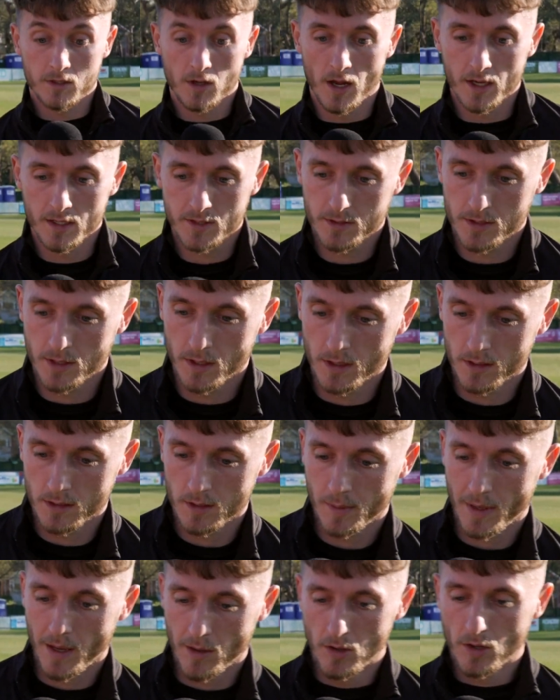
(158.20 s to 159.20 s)
nice to
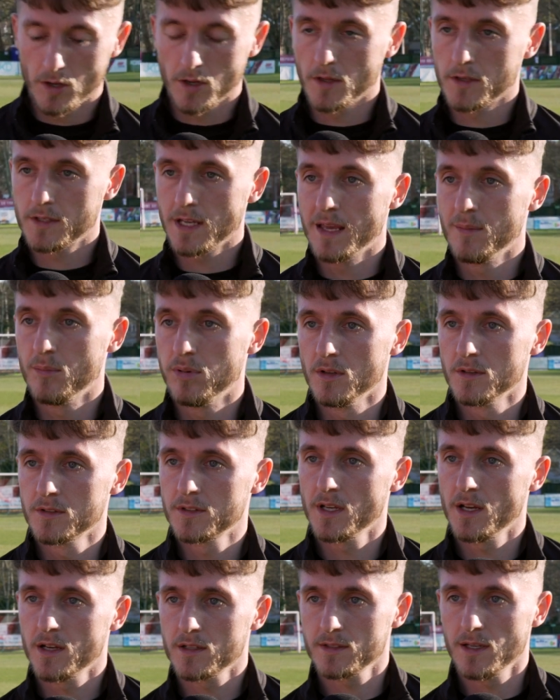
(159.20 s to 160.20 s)
be able to look at the table and
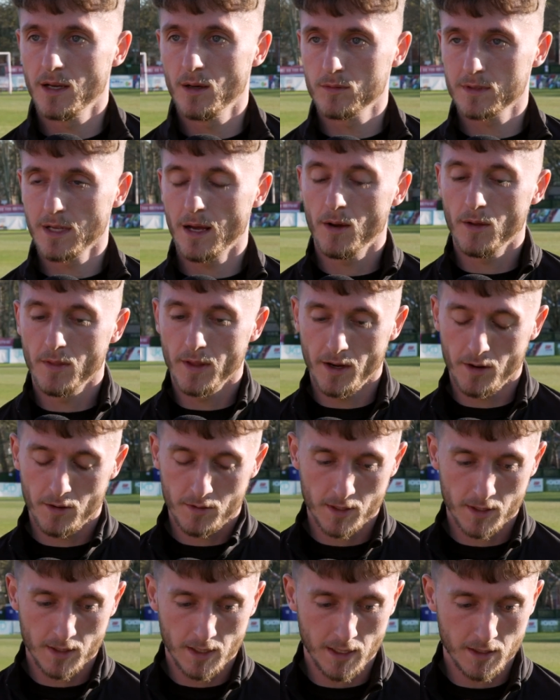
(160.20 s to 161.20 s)
see ourselves out of there. I
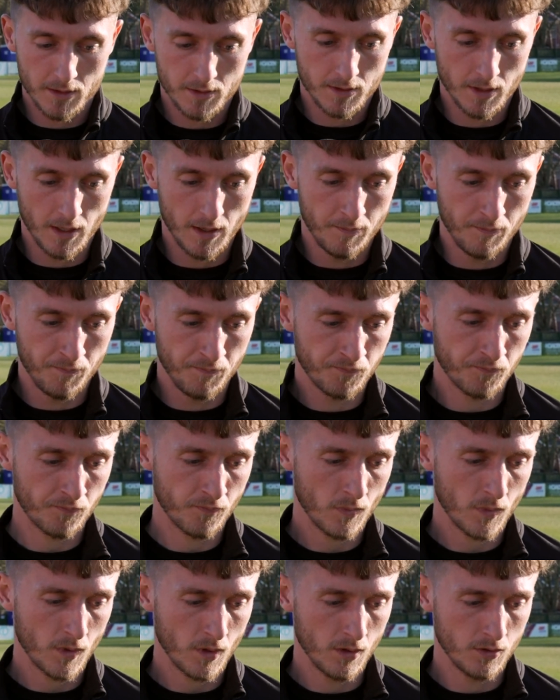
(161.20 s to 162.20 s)
think that's
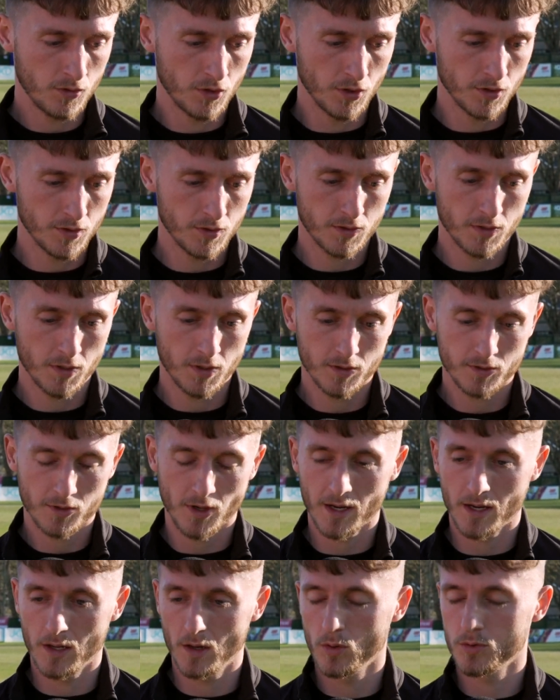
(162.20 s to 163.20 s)
just
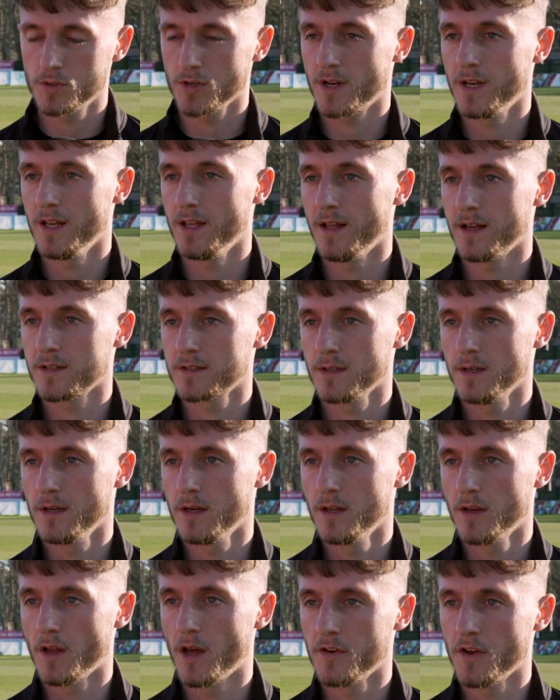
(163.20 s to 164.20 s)
psychologically, that's
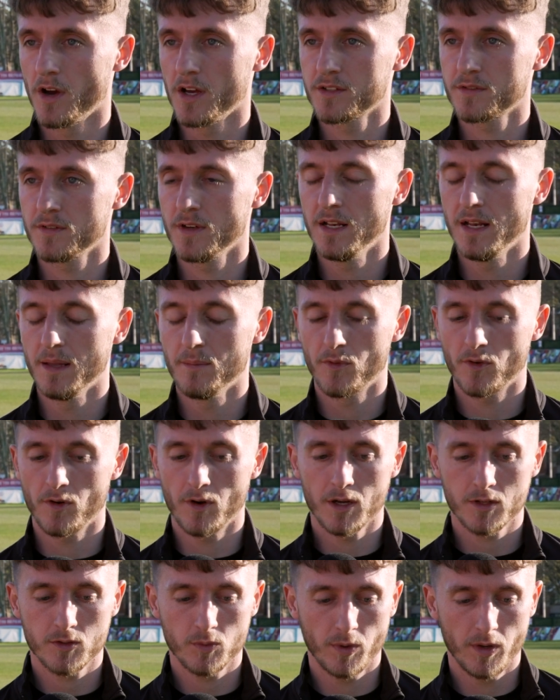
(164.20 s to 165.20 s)
a nice feeling for
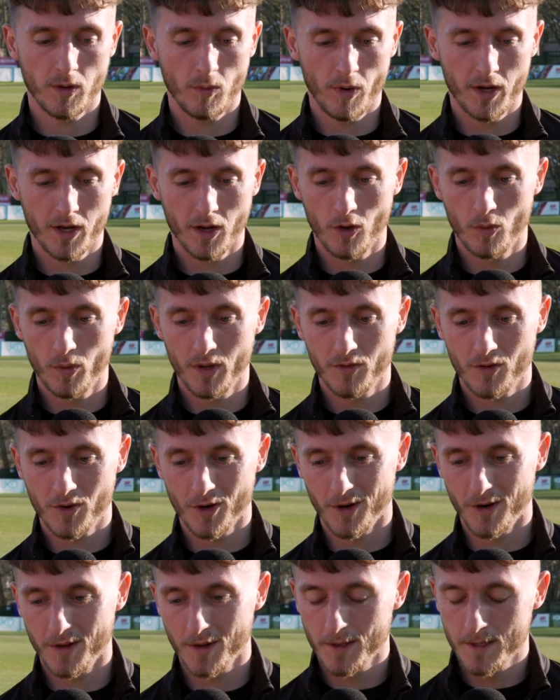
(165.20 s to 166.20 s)
us. We know we've
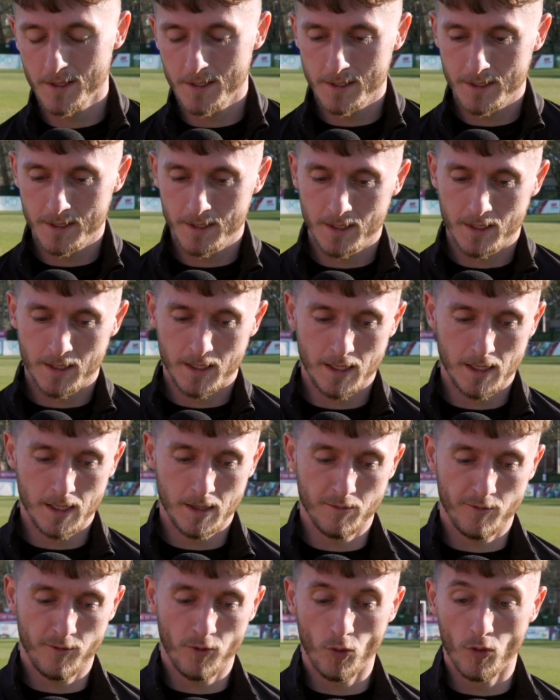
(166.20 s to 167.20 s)
got
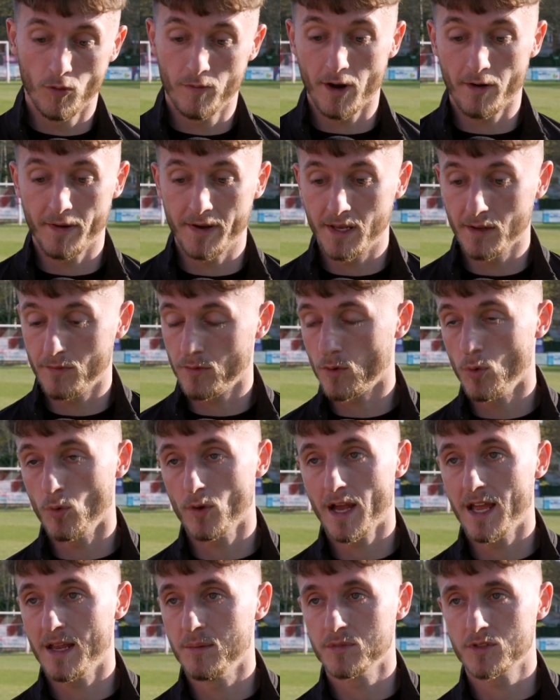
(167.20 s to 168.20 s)
4 very difficult
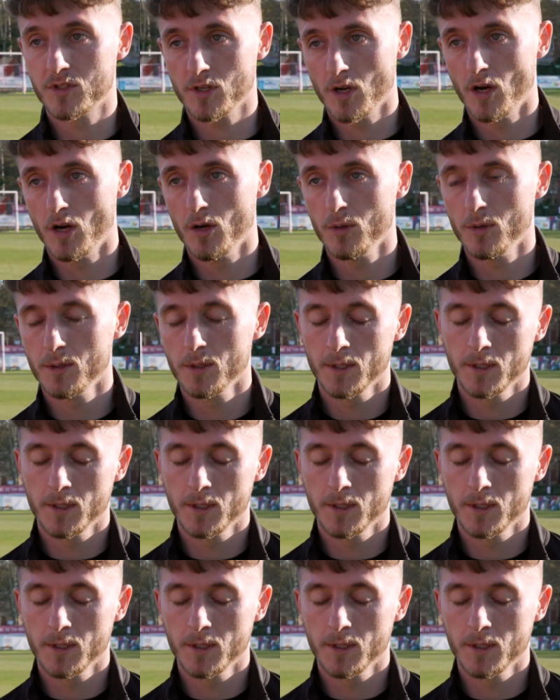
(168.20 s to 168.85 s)
games to go,